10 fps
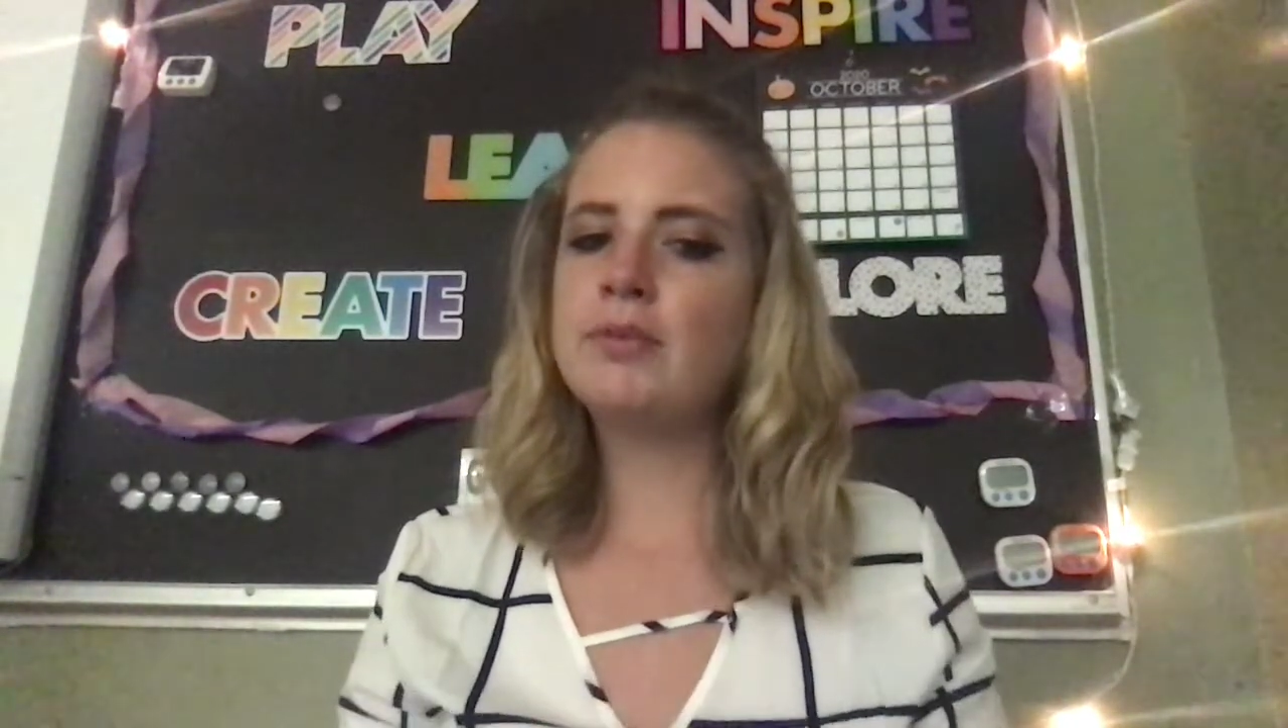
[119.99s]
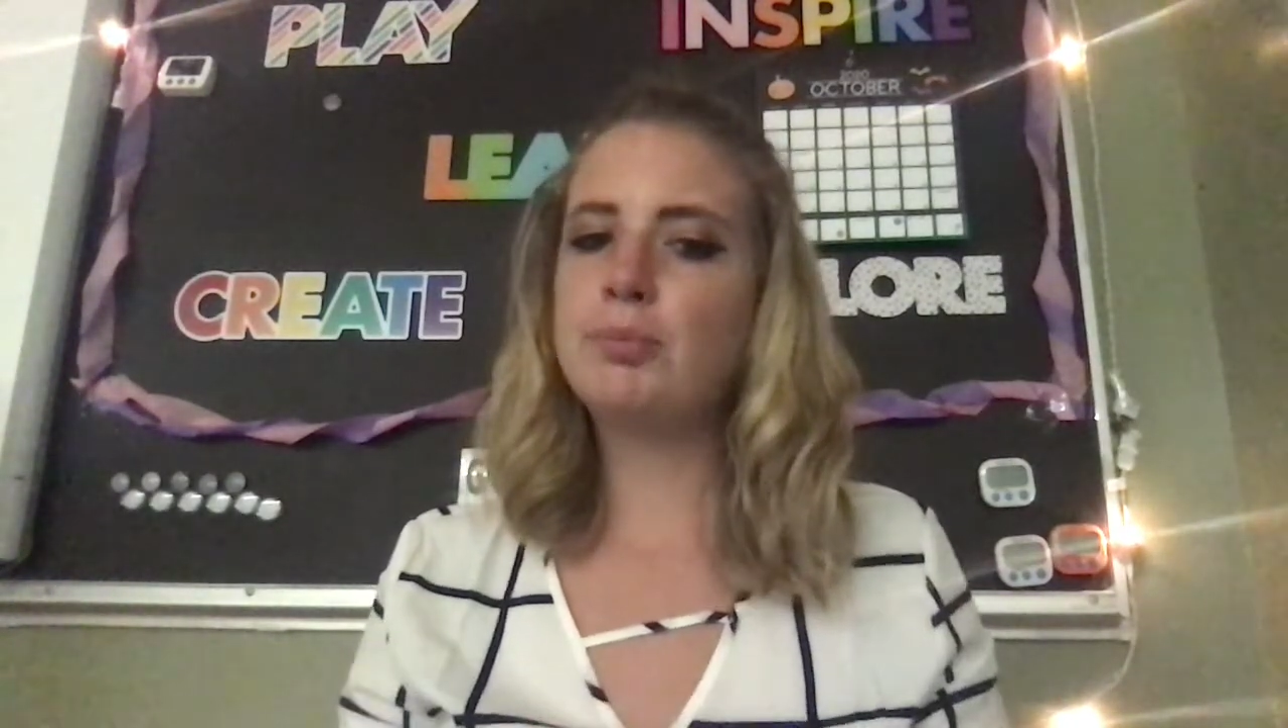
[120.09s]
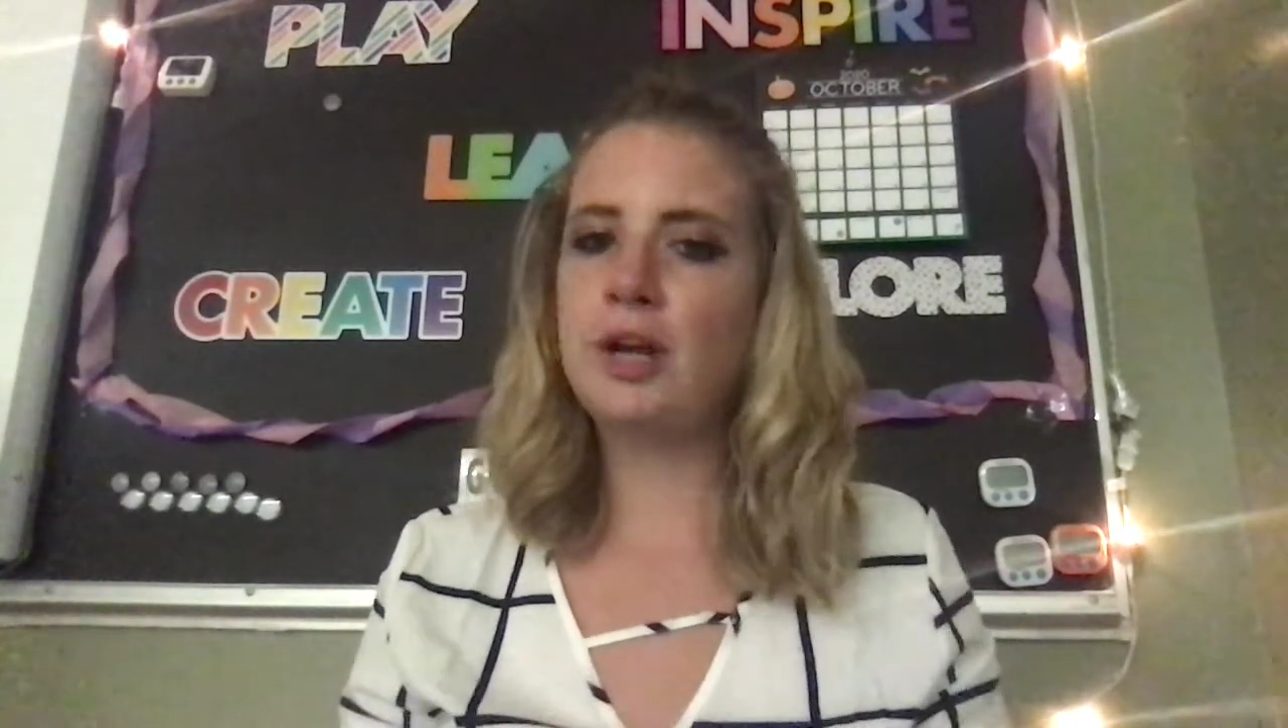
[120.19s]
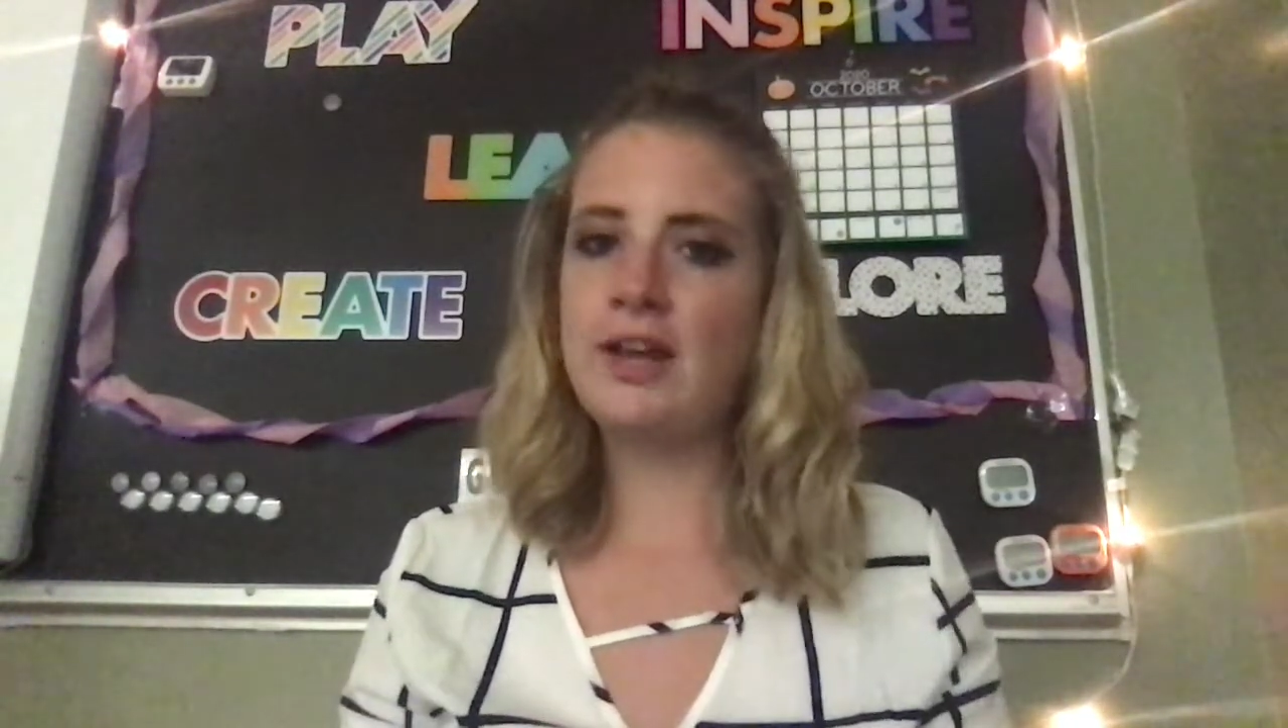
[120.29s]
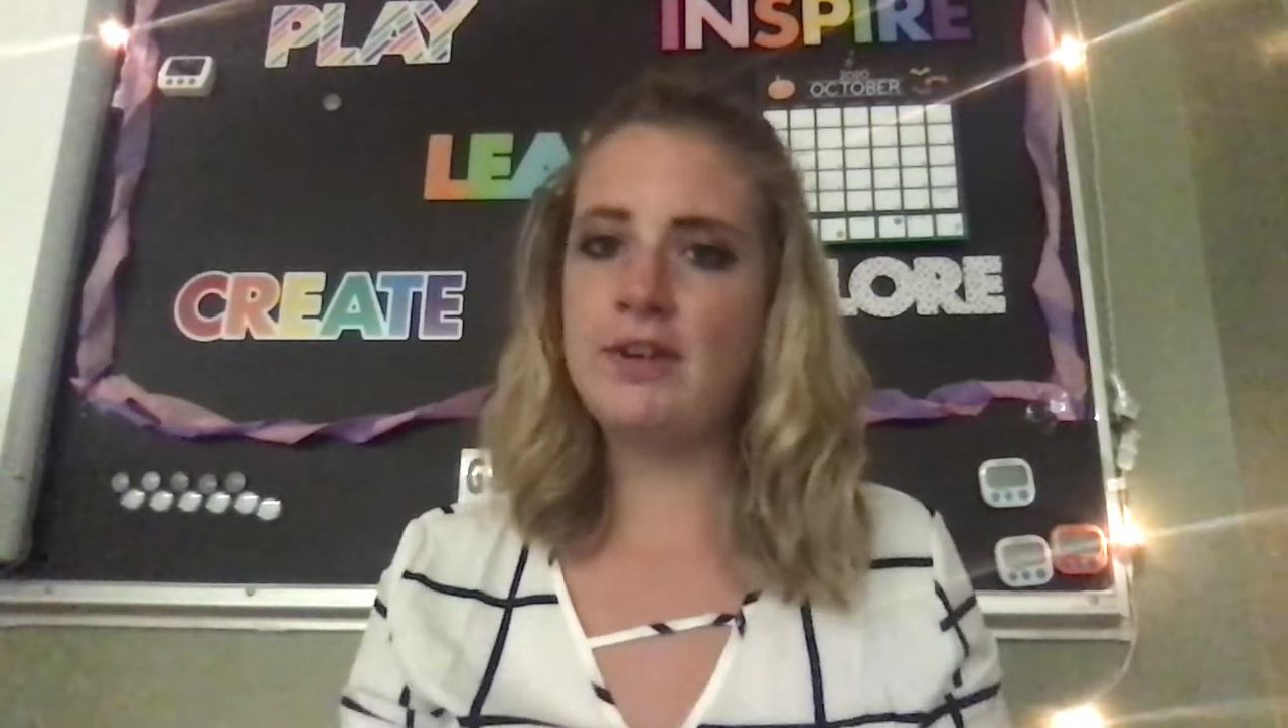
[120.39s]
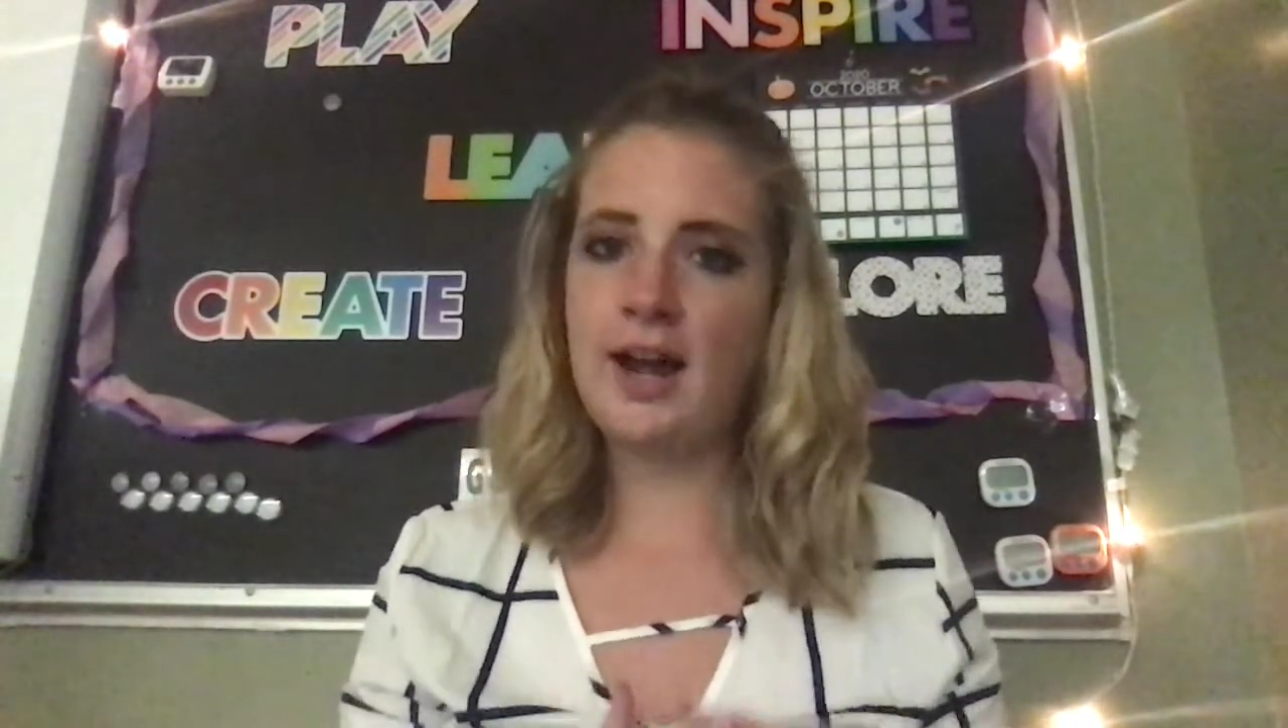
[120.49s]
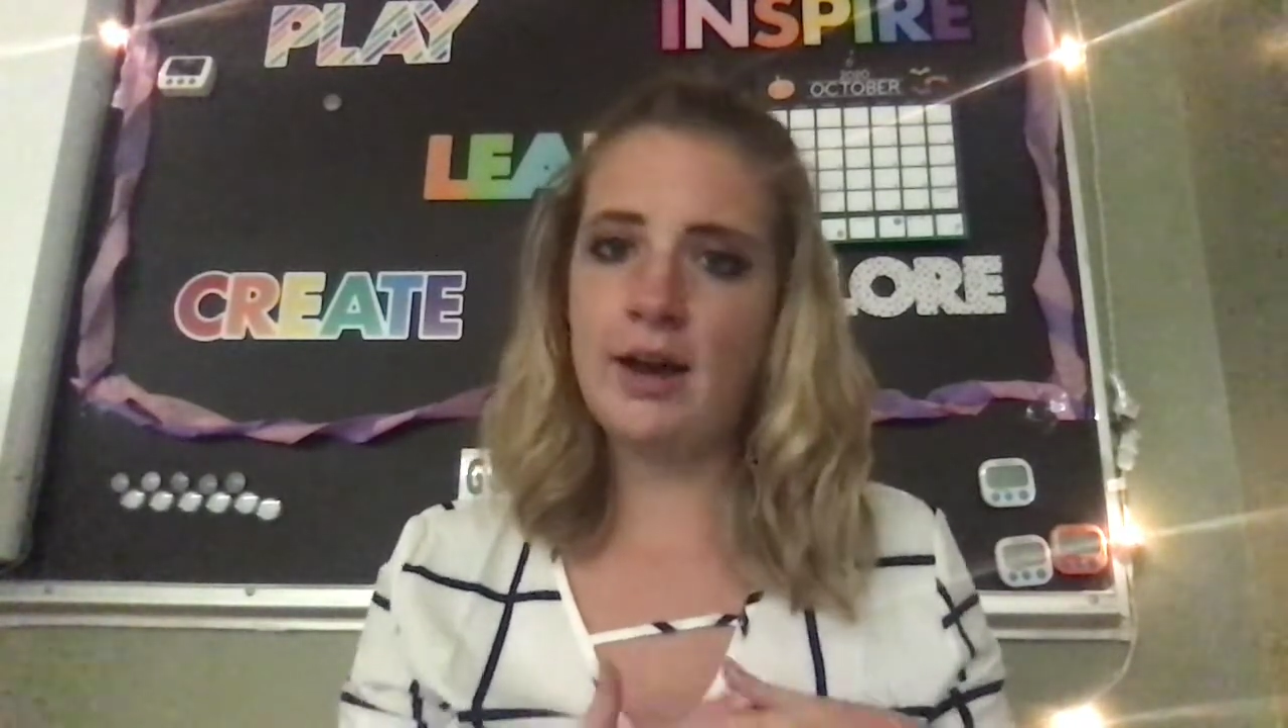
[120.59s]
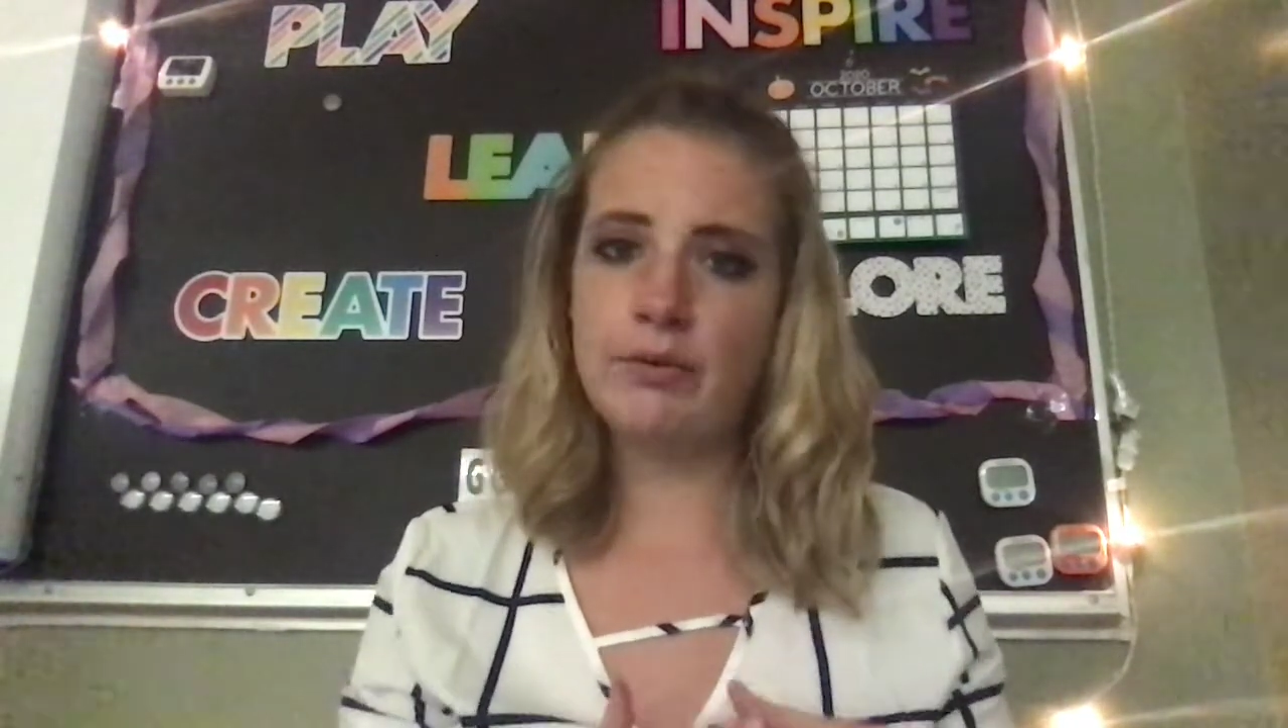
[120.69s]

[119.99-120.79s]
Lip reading: Brave and how